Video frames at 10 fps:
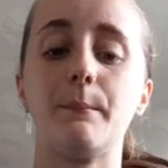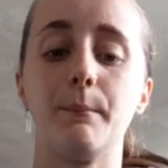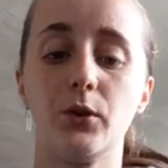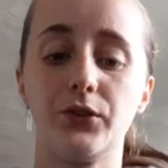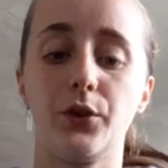
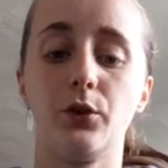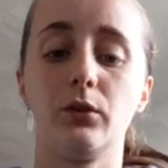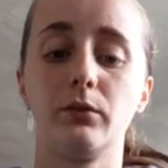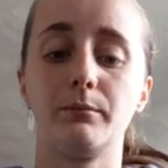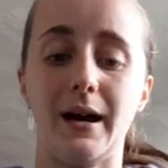muscle
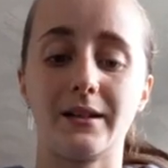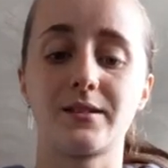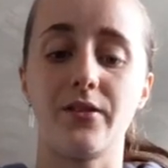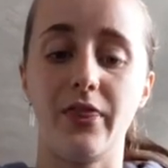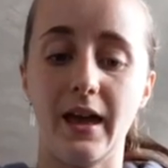mass
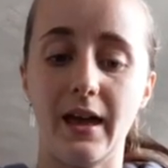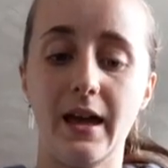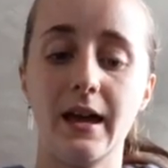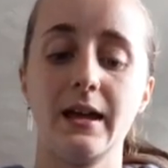there